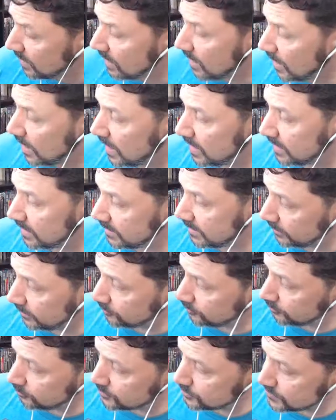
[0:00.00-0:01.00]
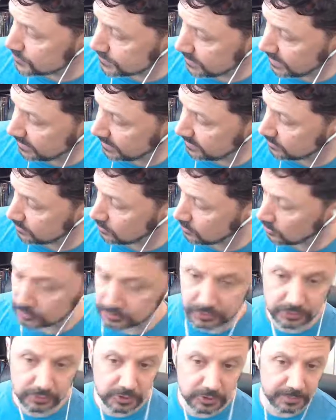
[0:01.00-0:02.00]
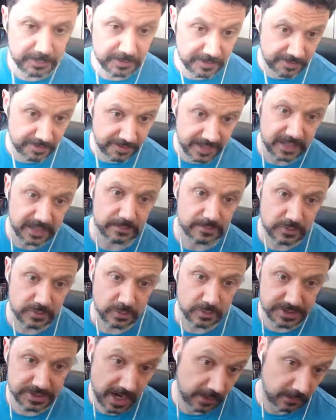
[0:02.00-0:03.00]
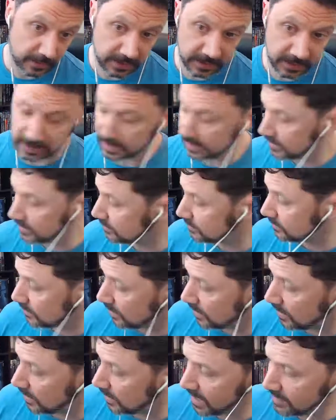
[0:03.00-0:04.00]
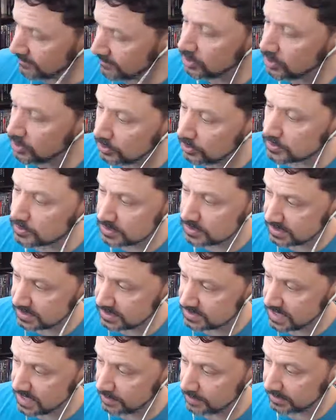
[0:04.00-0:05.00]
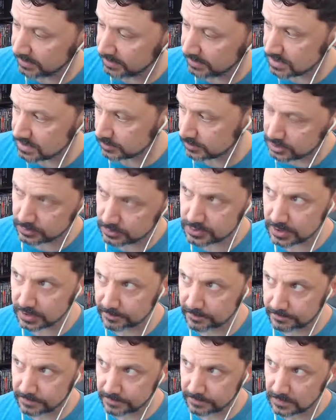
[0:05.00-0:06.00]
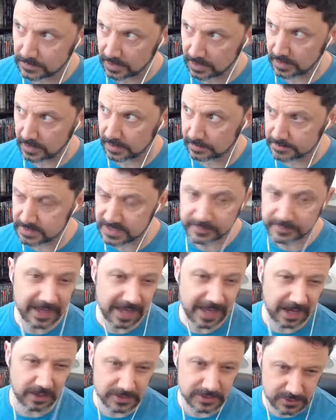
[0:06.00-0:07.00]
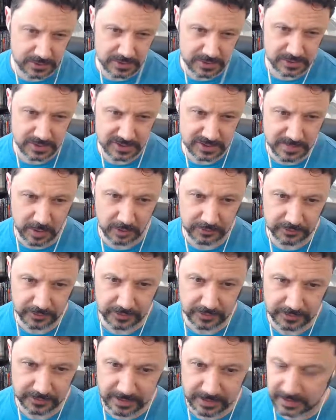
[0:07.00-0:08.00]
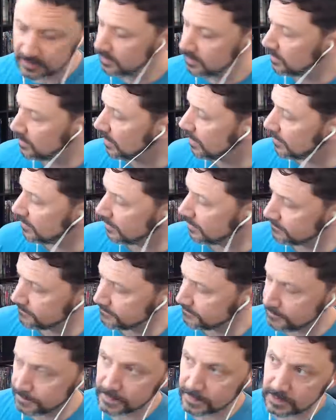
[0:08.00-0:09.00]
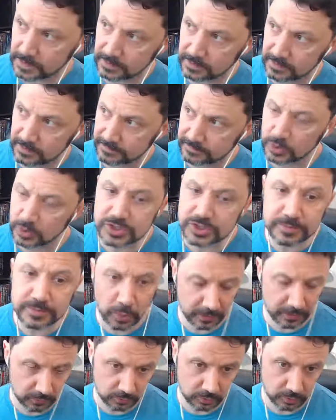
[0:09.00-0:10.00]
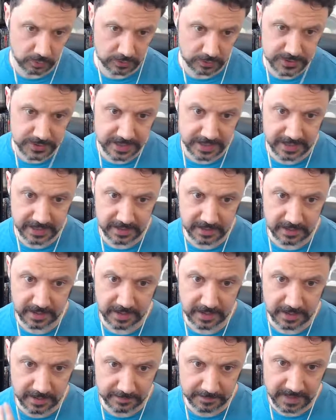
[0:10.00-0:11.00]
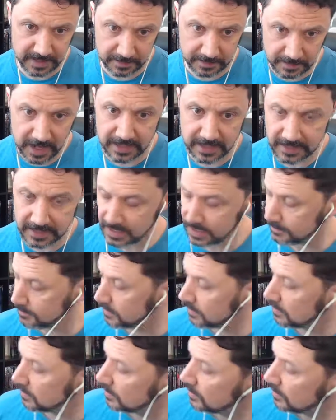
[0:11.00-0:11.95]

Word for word: Uh, it introduces an idea called group themes, which I really like. Uh, I haven't used these yet because I was using um, something else. I was using some alternate uh, fortune point rules in um, in my game.